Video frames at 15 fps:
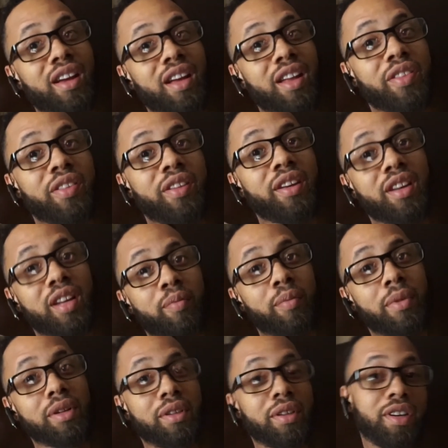I think I'm
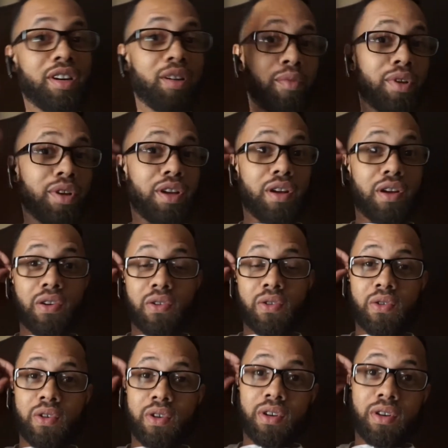about to come along
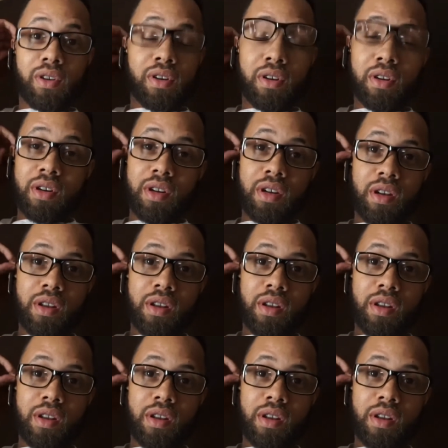on